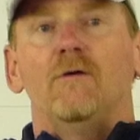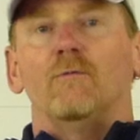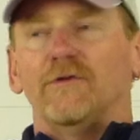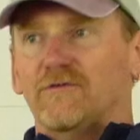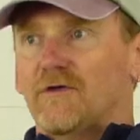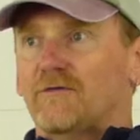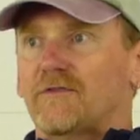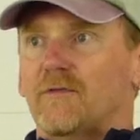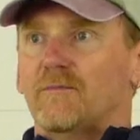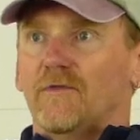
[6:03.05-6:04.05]
We do know
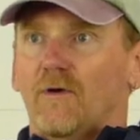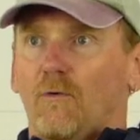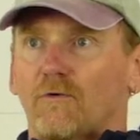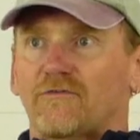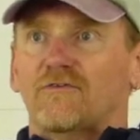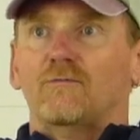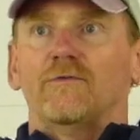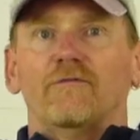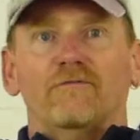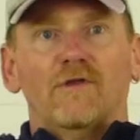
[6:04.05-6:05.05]
that the horses
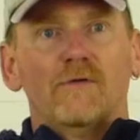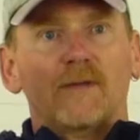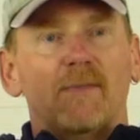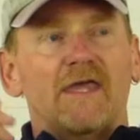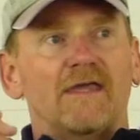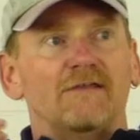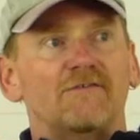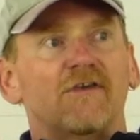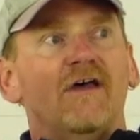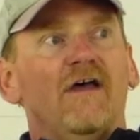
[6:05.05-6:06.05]
with the flowing
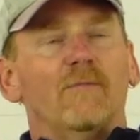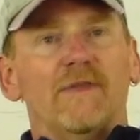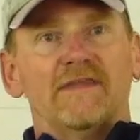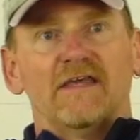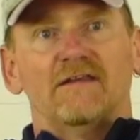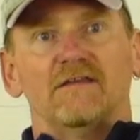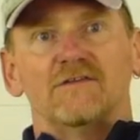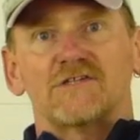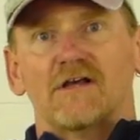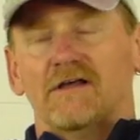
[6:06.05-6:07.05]
manes have been dated in
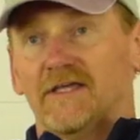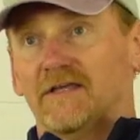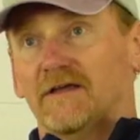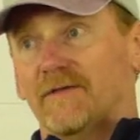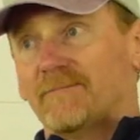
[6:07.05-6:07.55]
Canyon